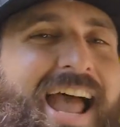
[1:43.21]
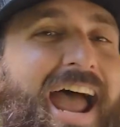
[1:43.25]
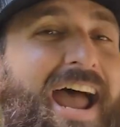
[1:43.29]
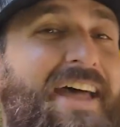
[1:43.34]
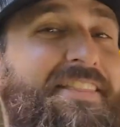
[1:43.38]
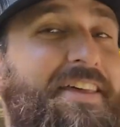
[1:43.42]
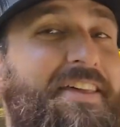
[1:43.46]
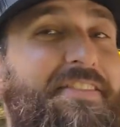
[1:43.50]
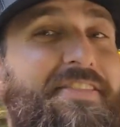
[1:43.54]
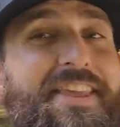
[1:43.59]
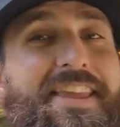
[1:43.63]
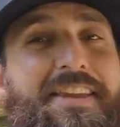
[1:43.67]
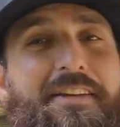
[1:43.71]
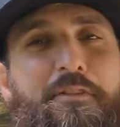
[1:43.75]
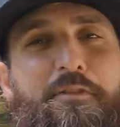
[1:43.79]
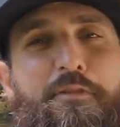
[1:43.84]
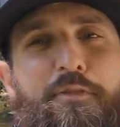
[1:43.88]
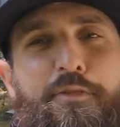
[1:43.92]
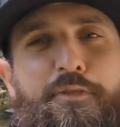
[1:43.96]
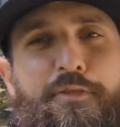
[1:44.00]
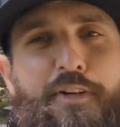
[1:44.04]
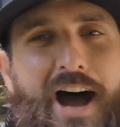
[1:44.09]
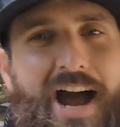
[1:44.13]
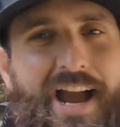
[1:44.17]
And then the
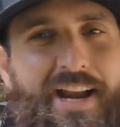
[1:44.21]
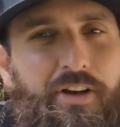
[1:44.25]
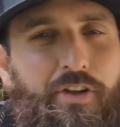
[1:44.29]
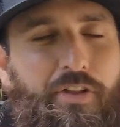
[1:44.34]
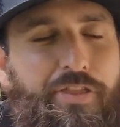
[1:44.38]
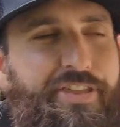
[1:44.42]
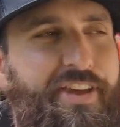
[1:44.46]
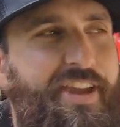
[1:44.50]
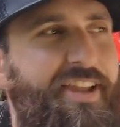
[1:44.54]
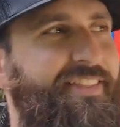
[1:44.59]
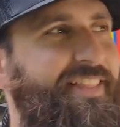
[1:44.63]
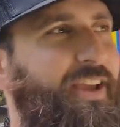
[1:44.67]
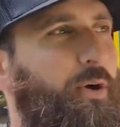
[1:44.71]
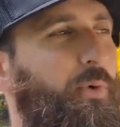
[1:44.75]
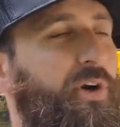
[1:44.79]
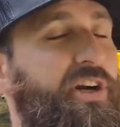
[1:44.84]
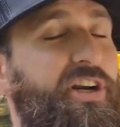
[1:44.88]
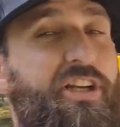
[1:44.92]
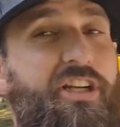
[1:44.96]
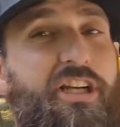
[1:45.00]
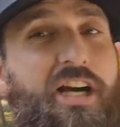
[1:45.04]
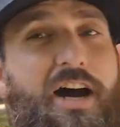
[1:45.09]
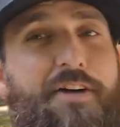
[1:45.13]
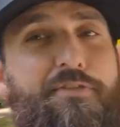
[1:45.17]
final thing that we're
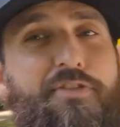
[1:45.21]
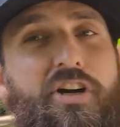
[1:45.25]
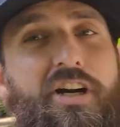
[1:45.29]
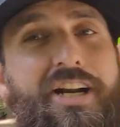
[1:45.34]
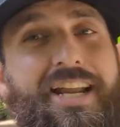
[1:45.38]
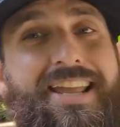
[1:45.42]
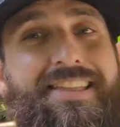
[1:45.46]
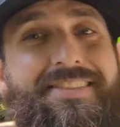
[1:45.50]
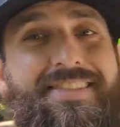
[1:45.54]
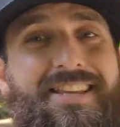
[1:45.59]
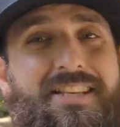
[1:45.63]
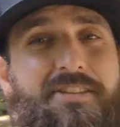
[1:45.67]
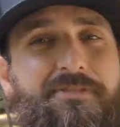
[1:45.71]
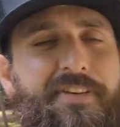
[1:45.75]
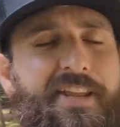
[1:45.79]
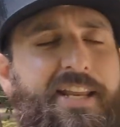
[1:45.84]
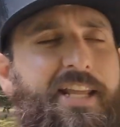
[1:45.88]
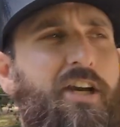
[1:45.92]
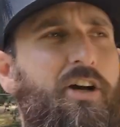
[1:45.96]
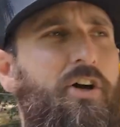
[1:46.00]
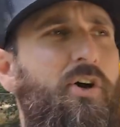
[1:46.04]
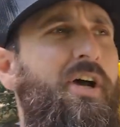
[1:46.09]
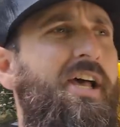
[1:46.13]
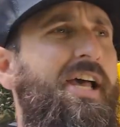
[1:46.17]
going to cover in this
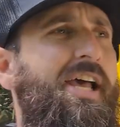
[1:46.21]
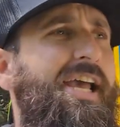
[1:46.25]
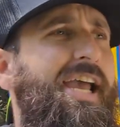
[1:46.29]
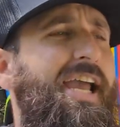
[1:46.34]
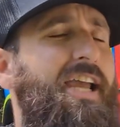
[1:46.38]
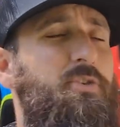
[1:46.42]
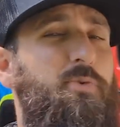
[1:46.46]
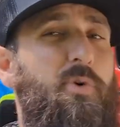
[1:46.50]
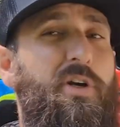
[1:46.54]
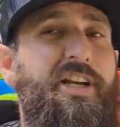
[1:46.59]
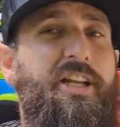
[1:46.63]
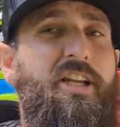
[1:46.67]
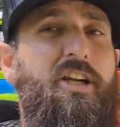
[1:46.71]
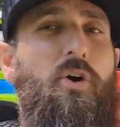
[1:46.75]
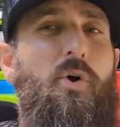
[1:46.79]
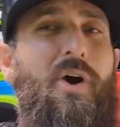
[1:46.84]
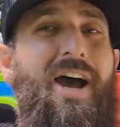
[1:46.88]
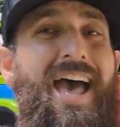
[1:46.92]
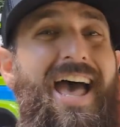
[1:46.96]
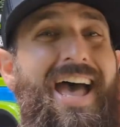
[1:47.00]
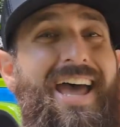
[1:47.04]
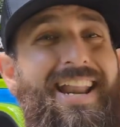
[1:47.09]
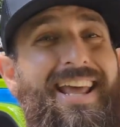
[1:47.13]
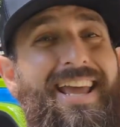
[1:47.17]
video is we're going to go
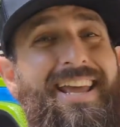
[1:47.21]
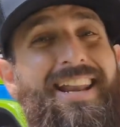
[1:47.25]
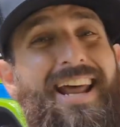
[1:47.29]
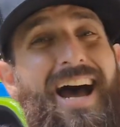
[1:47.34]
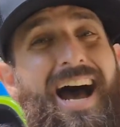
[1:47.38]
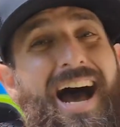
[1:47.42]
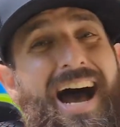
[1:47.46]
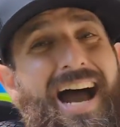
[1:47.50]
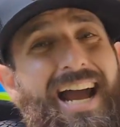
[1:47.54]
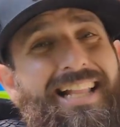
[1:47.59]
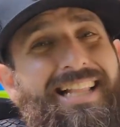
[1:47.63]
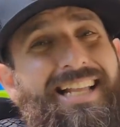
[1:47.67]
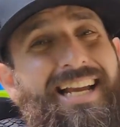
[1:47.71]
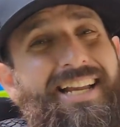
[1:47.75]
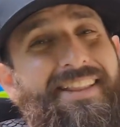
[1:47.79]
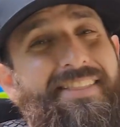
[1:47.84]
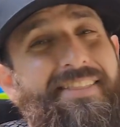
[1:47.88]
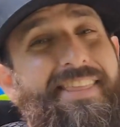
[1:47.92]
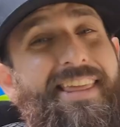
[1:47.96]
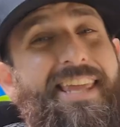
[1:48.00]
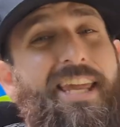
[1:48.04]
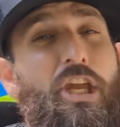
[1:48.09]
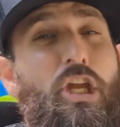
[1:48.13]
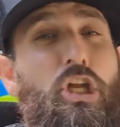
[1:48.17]
ahead and highlight
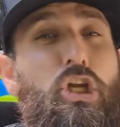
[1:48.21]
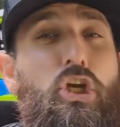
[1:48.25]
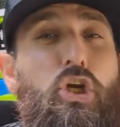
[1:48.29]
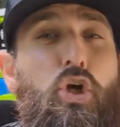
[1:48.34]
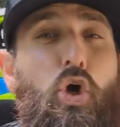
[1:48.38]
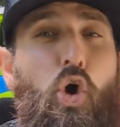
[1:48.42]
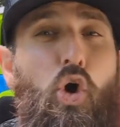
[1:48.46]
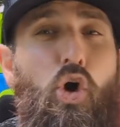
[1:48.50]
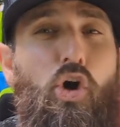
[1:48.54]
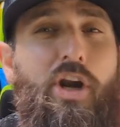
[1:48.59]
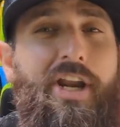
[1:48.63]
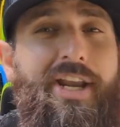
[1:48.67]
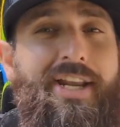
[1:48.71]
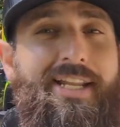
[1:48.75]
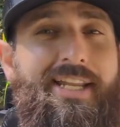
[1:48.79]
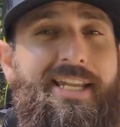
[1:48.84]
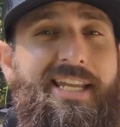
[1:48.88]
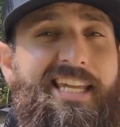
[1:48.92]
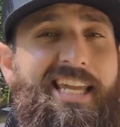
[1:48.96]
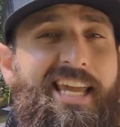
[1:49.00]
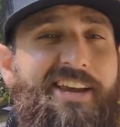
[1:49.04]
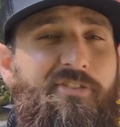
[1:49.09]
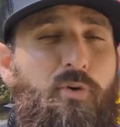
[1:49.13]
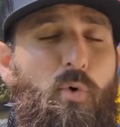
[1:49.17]
the current
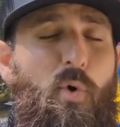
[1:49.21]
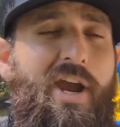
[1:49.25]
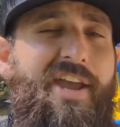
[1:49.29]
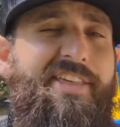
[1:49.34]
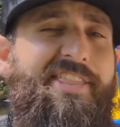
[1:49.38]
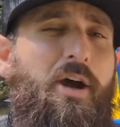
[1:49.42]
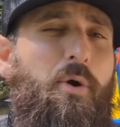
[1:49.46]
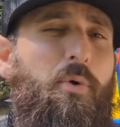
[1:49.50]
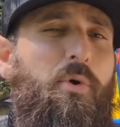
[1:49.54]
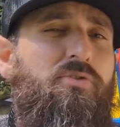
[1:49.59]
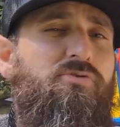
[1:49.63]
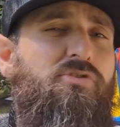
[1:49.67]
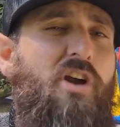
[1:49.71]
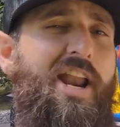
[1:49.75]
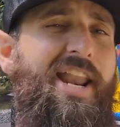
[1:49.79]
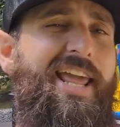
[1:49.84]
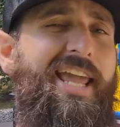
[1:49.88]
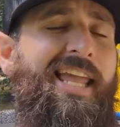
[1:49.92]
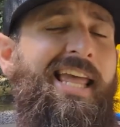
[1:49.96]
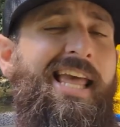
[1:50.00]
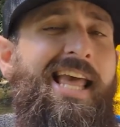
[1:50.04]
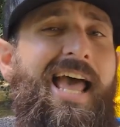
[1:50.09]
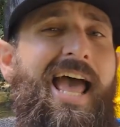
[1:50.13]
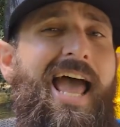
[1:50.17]
giveaway that we're
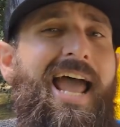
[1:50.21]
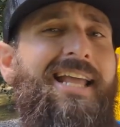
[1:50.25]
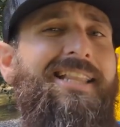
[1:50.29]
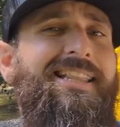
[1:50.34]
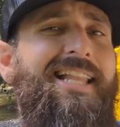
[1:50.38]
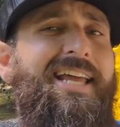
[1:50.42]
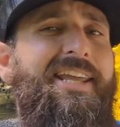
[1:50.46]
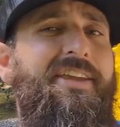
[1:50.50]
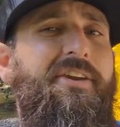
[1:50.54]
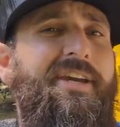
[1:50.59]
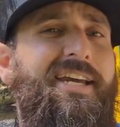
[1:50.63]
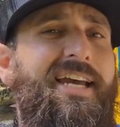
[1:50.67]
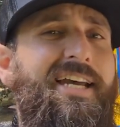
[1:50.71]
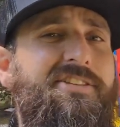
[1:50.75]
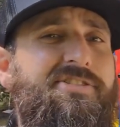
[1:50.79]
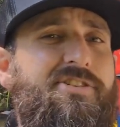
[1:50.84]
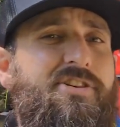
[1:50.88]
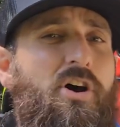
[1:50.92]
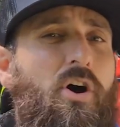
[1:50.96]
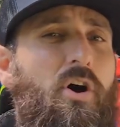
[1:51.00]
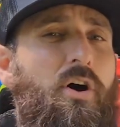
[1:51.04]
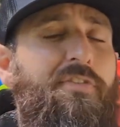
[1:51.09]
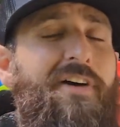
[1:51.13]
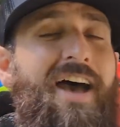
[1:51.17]
running and let you guys
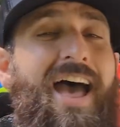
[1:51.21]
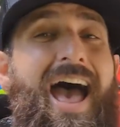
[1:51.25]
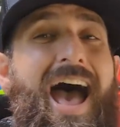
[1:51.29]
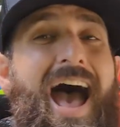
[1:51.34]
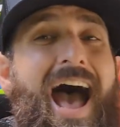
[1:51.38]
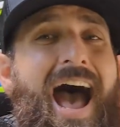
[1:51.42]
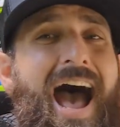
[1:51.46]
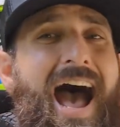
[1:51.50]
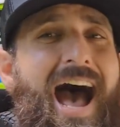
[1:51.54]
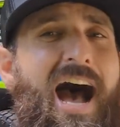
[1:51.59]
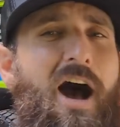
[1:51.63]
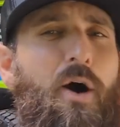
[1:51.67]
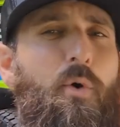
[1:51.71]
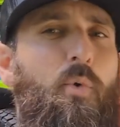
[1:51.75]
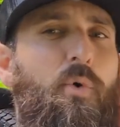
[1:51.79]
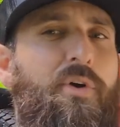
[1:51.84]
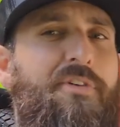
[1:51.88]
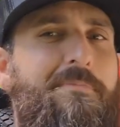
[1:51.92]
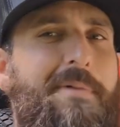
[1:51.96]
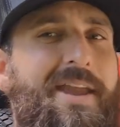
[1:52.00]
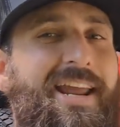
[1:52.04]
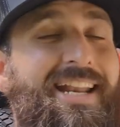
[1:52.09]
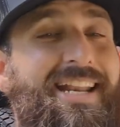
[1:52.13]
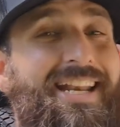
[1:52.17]
know how
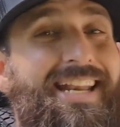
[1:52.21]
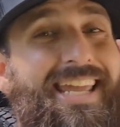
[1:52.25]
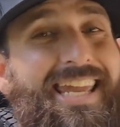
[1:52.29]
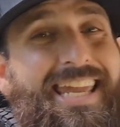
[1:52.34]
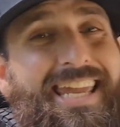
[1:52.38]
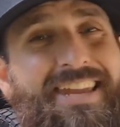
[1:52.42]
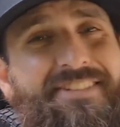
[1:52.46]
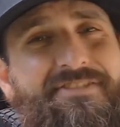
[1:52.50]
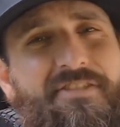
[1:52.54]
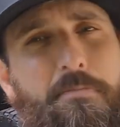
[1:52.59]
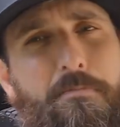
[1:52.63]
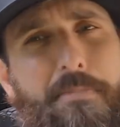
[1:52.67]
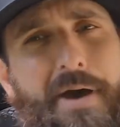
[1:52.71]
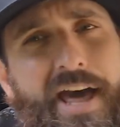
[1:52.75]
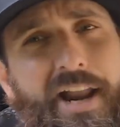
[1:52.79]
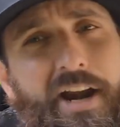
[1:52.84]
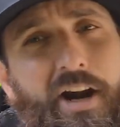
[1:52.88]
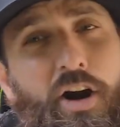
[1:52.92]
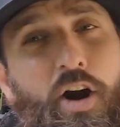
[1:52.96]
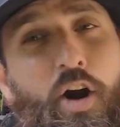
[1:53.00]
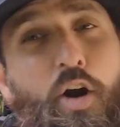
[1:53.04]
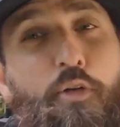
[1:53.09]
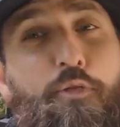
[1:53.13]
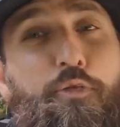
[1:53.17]
we've made it even
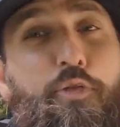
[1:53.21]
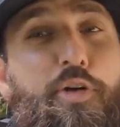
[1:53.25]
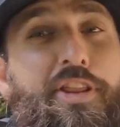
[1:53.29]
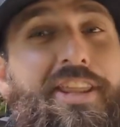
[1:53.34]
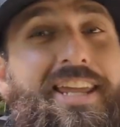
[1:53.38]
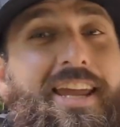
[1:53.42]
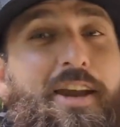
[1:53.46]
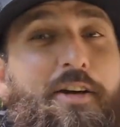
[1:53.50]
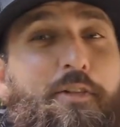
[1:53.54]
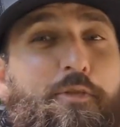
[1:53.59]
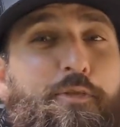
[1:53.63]
better for the